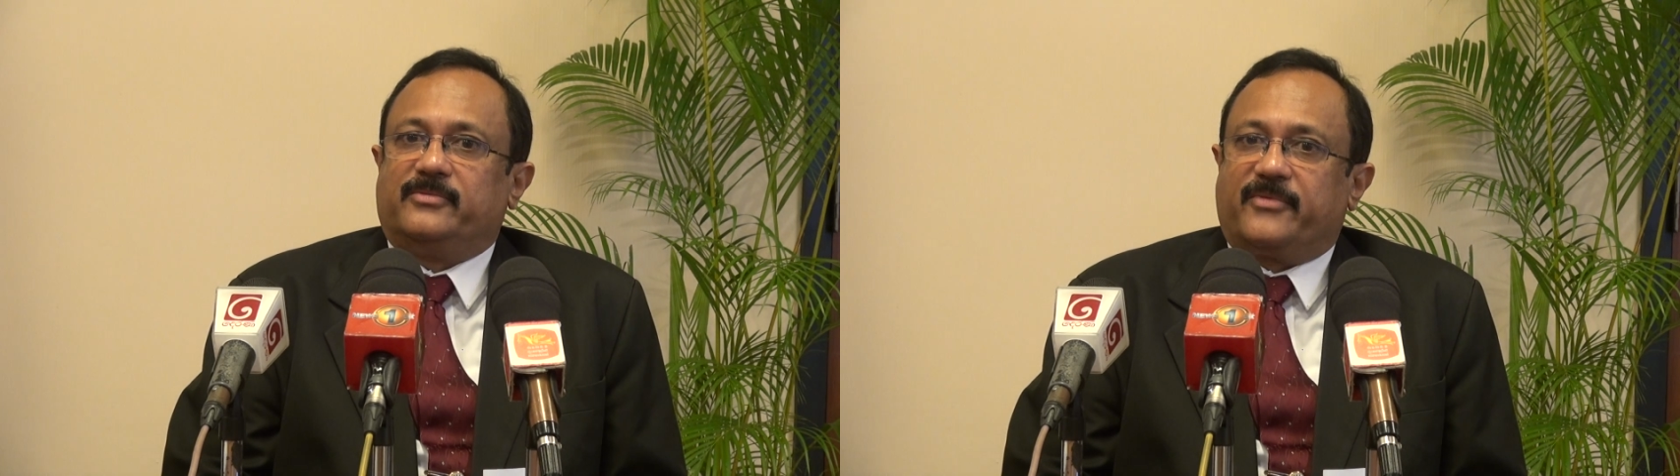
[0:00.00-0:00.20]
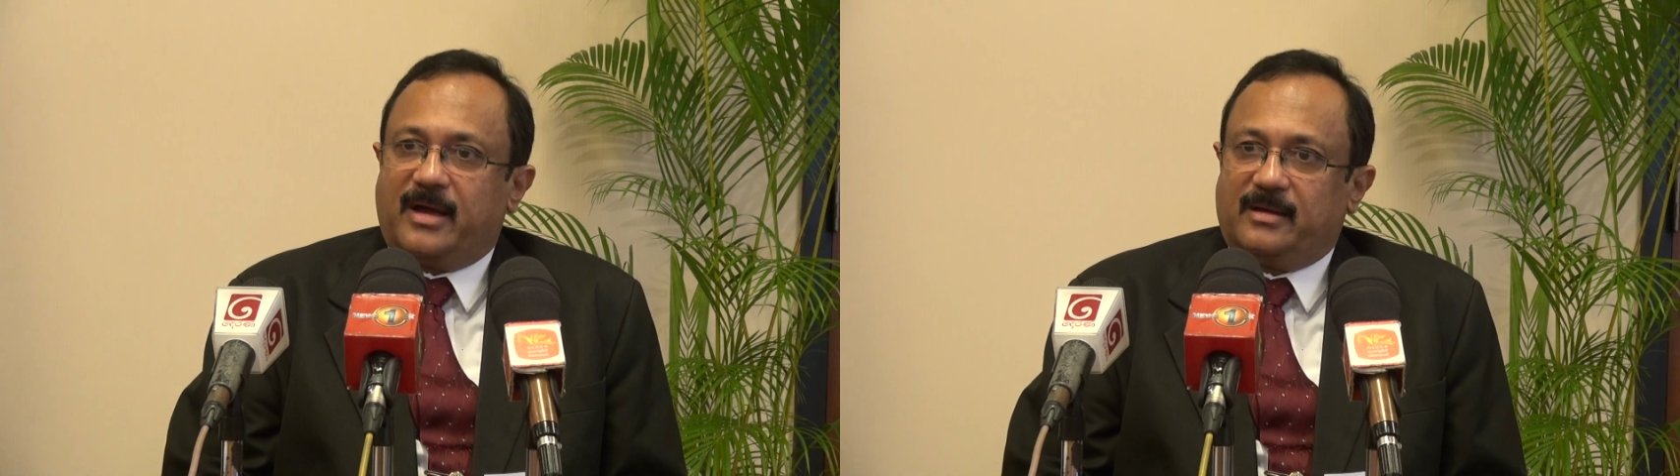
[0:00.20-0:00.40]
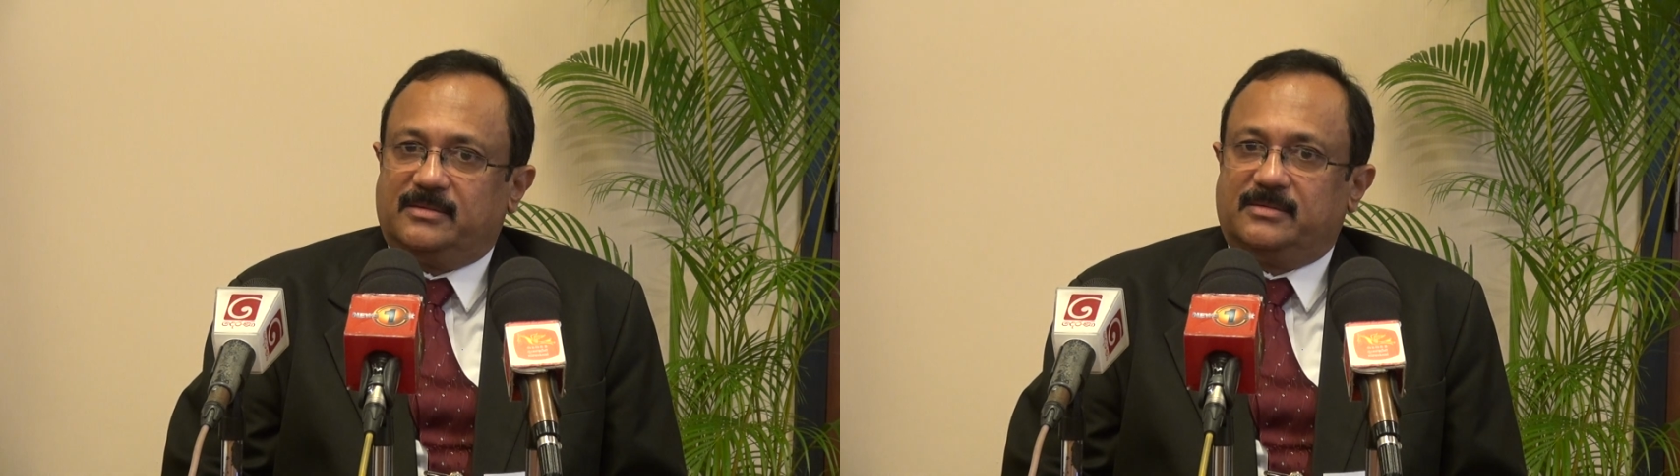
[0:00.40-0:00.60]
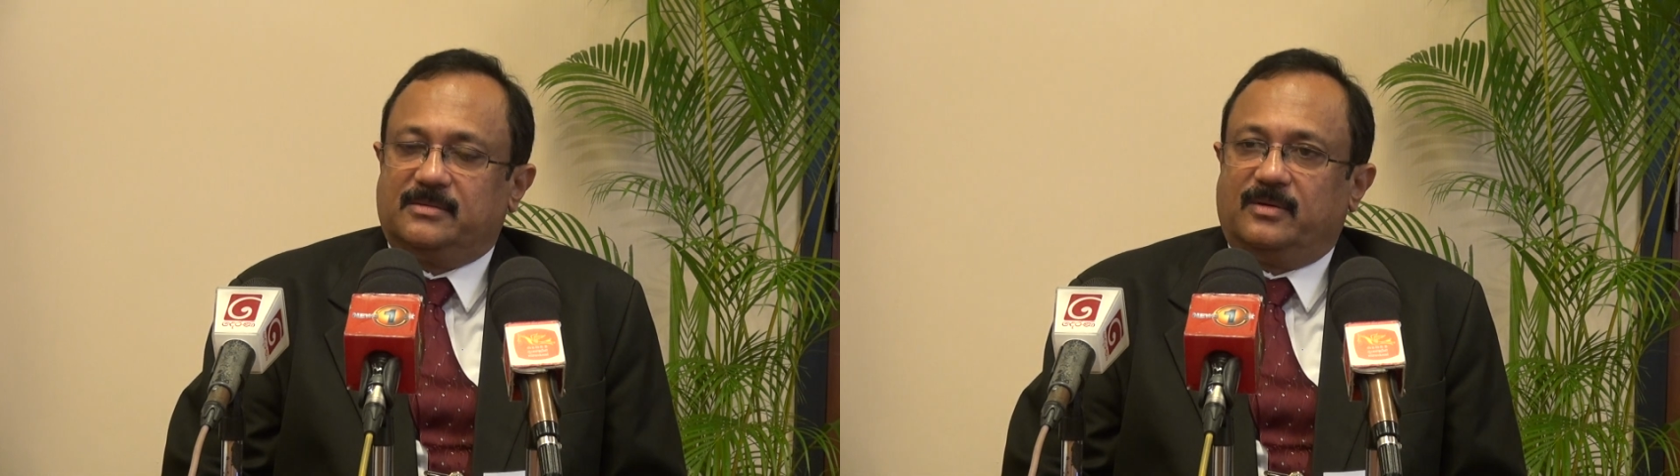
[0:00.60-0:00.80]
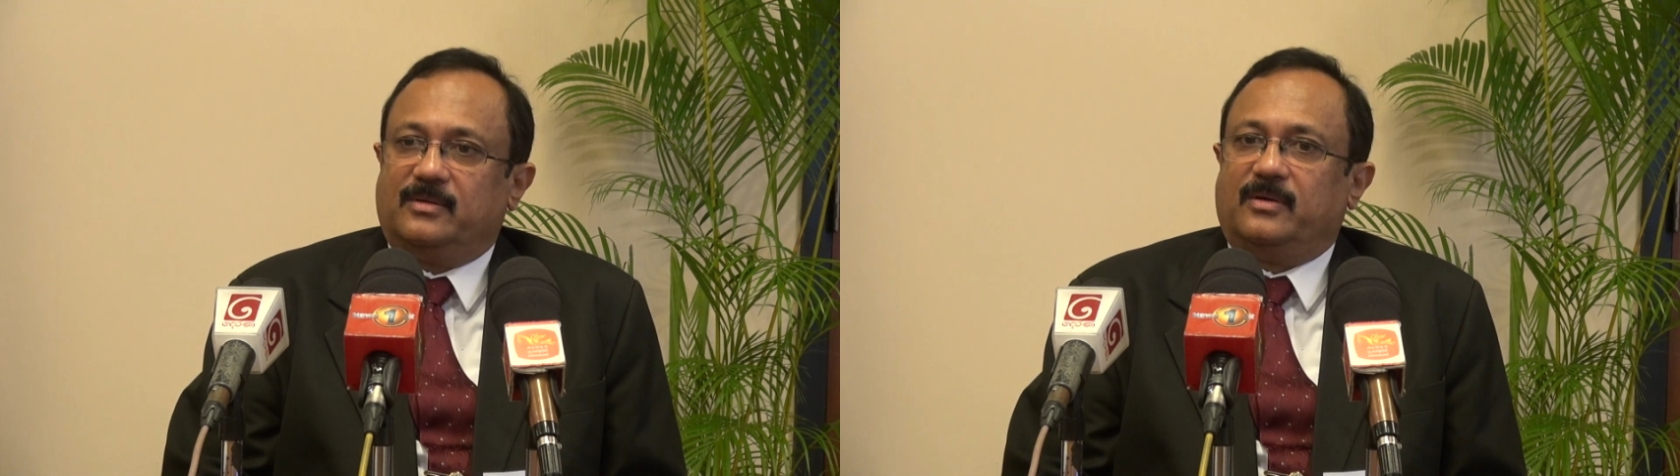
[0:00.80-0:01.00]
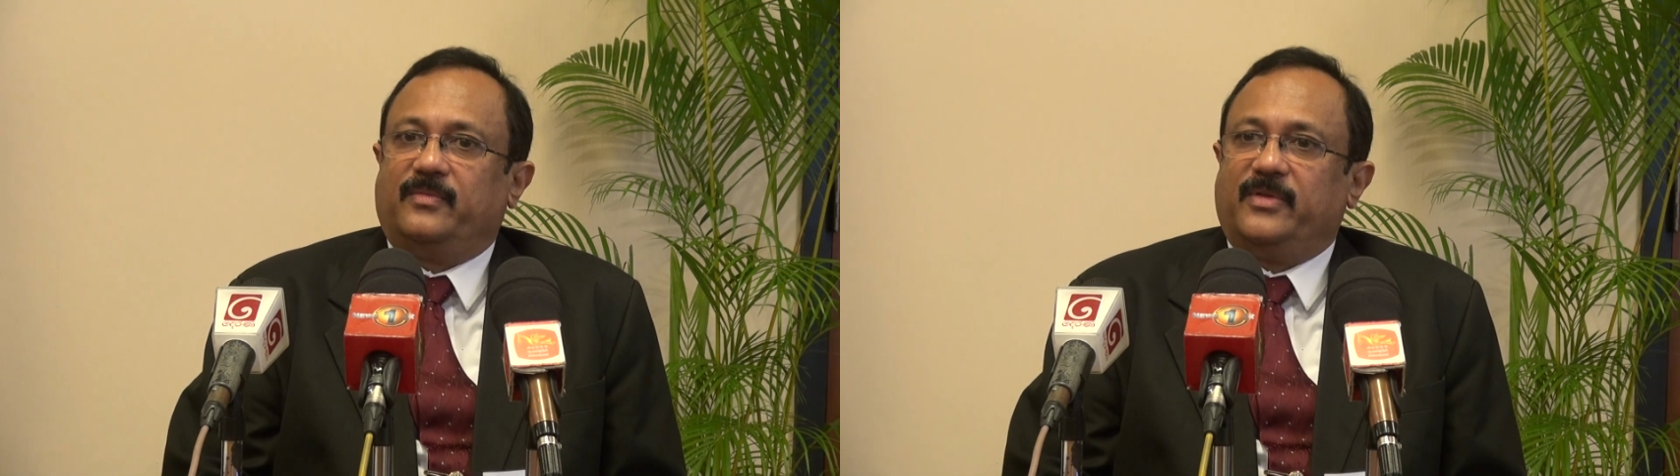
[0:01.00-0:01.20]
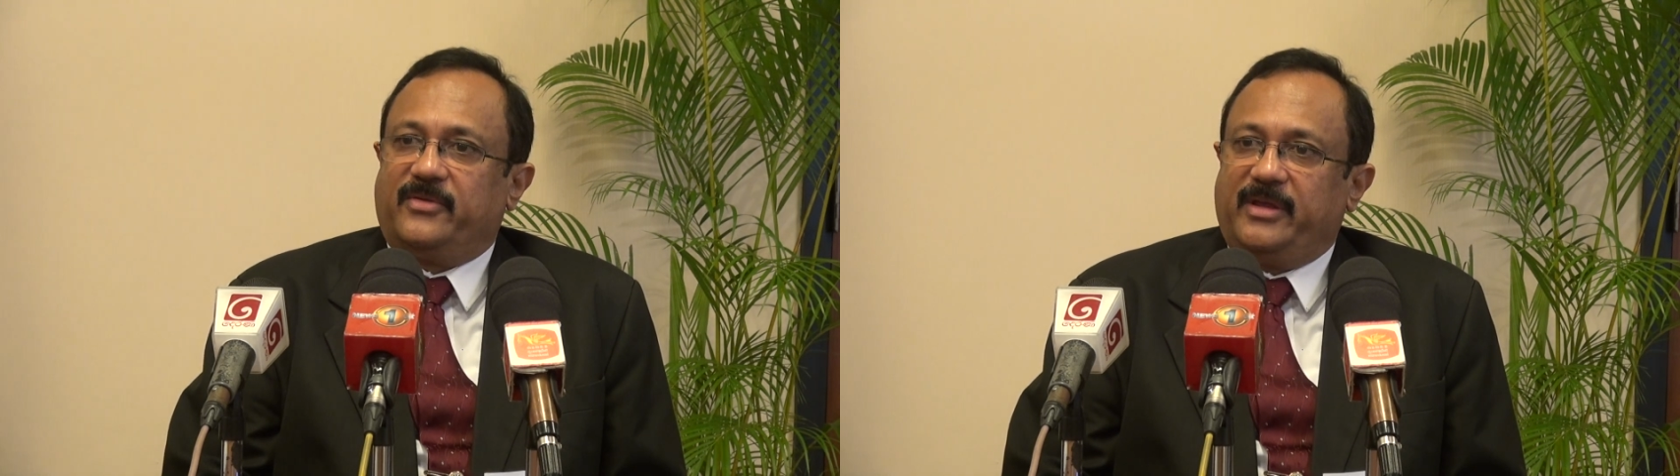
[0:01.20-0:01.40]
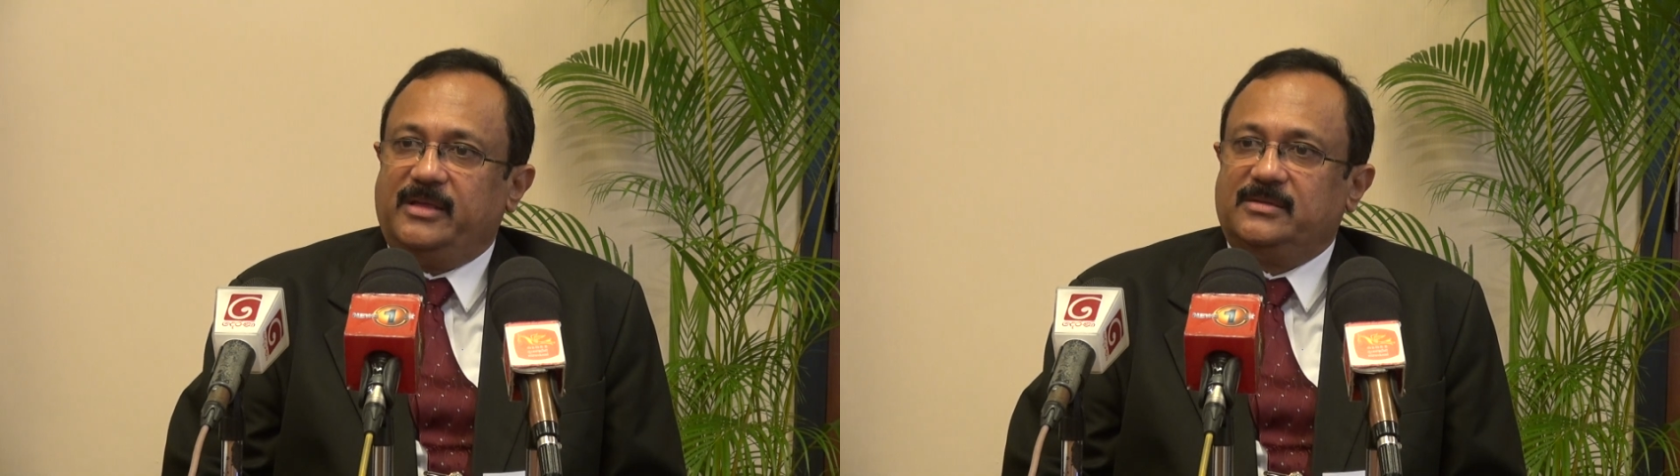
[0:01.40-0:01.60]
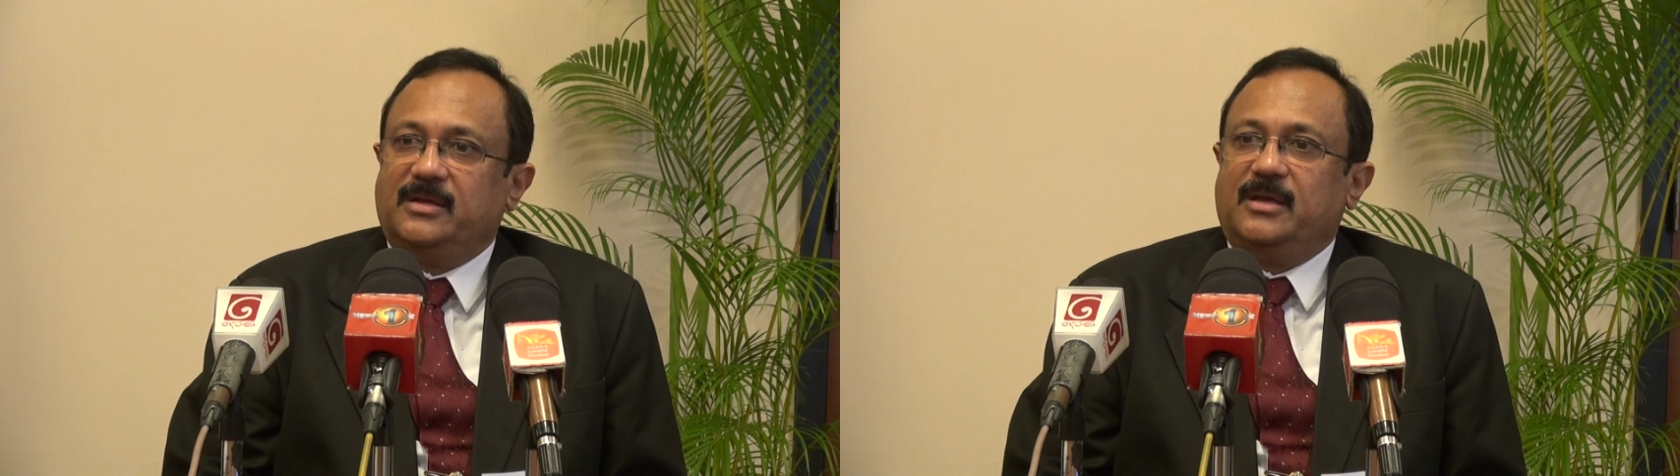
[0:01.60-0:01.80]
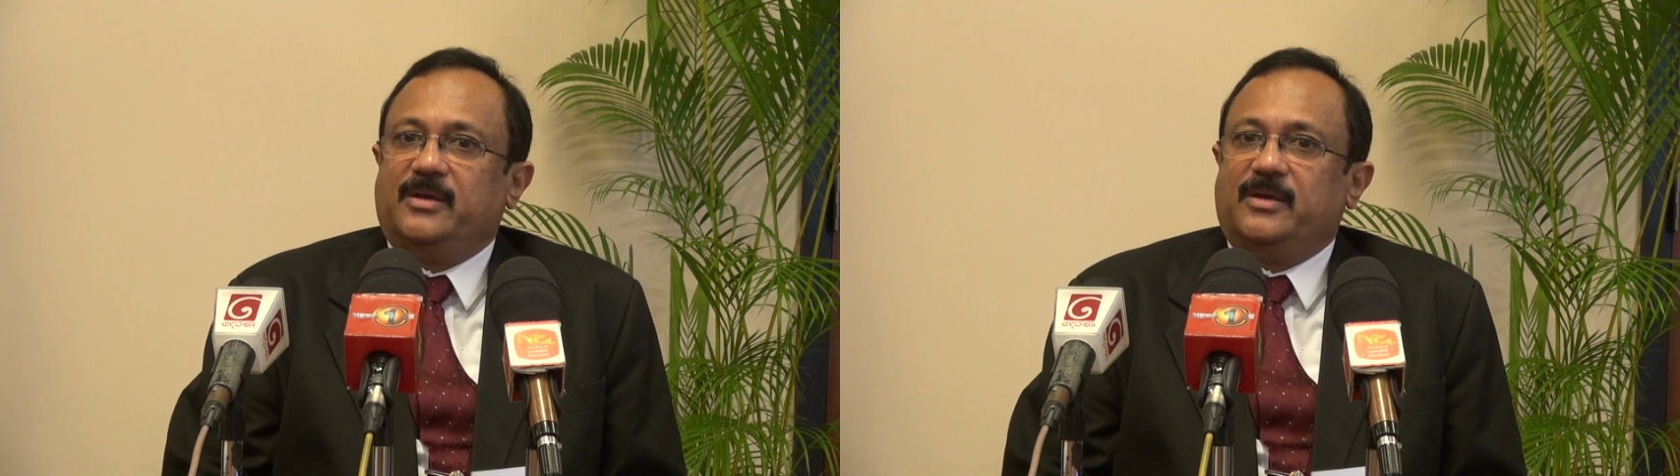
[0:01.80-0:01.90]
trunks of the trees,